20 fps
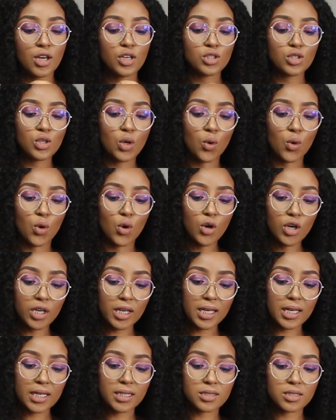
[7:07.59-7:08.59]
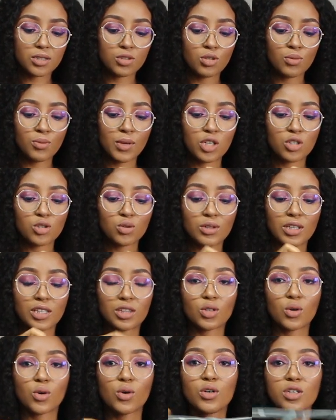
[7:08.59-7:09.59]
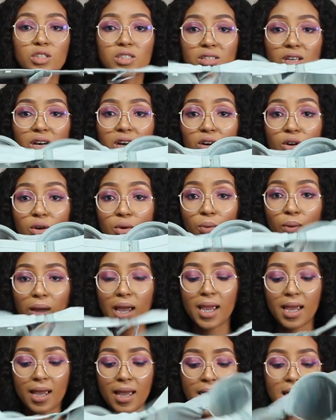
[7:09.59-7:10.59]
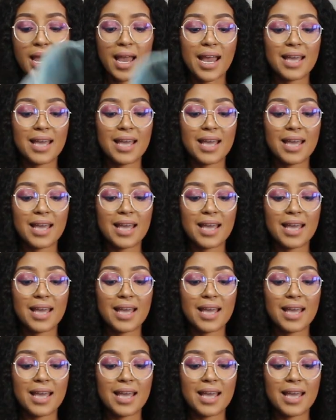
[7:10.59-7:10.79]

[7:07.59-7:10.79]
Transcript: So hook it to make sure that the hooks are away